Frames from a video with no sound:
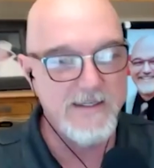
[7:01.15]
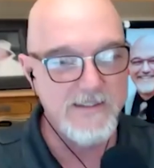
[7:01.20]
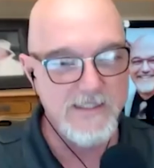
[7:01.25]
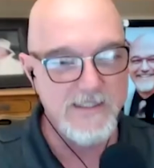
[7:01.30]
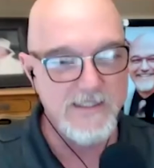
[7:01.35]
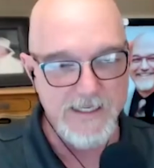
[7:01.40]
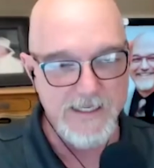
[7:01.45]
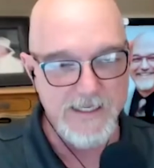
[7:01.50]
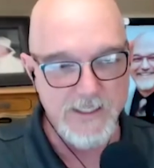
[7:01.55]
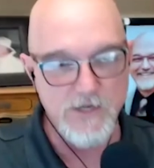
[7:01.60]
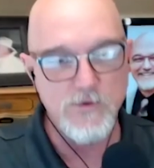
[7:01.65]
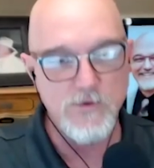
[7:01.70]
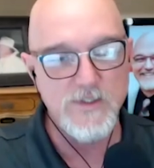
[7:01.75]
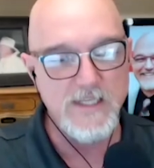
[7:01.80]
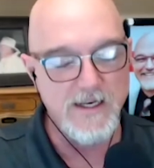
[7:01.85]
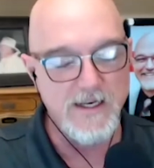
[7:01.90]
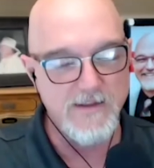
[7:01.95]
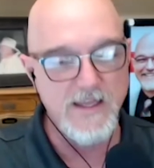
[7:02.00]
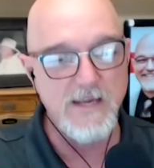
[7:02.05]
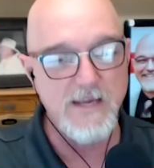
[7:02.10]
because like you
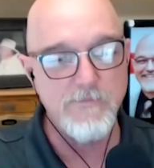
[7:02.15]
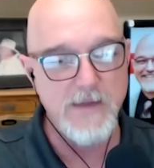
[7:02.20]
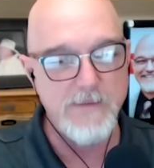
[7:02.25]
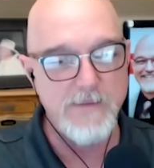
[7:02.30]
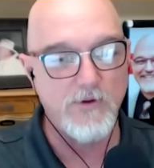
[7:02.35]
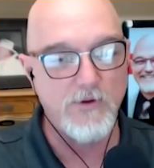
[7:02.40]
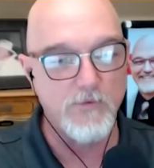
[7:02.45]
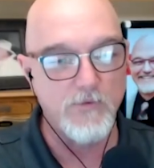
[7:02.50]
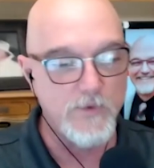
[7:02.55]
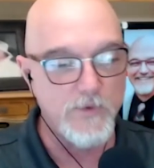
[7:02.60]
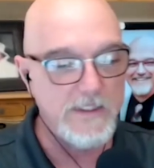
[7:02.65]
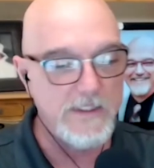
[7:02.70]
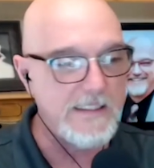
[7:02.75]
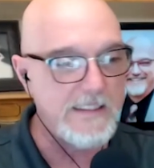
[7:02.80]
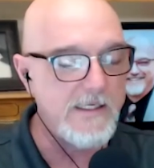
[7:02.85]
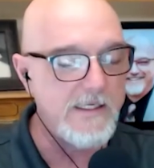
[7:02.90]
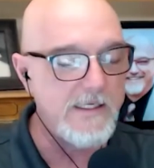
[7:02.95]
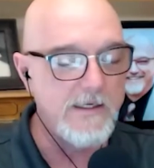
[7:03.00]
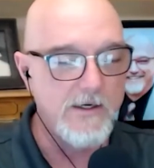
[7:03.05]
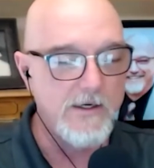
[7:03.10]
said, I think people
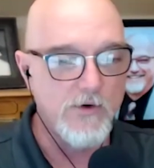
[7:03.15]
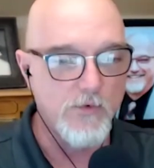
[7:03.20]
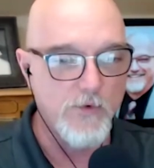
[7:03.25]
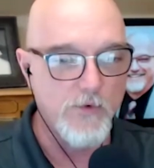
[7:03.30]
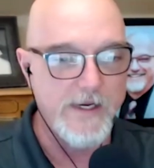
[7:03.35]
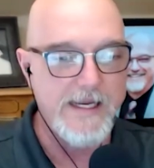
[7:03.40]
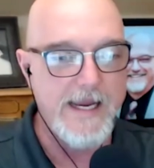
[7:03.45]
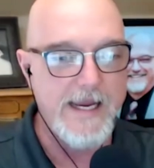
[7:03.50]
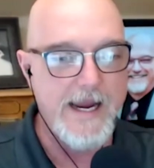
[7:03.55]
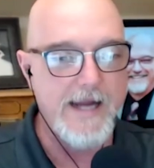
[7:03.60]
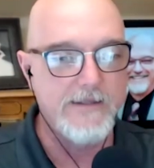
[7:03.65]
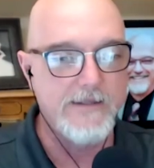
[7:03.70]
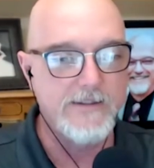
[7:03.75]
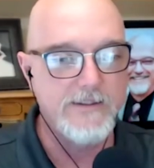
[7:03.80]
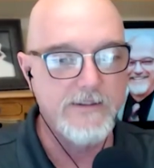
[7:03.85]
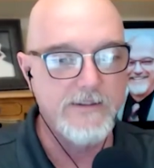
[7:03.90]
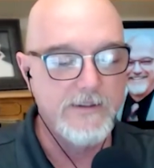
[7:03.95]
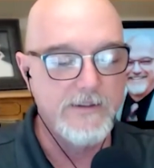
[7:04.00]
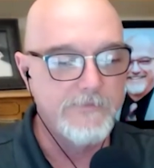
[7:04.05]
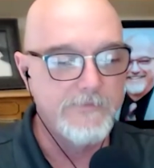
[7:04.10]
really
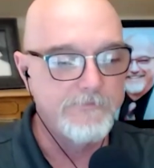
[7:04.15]
react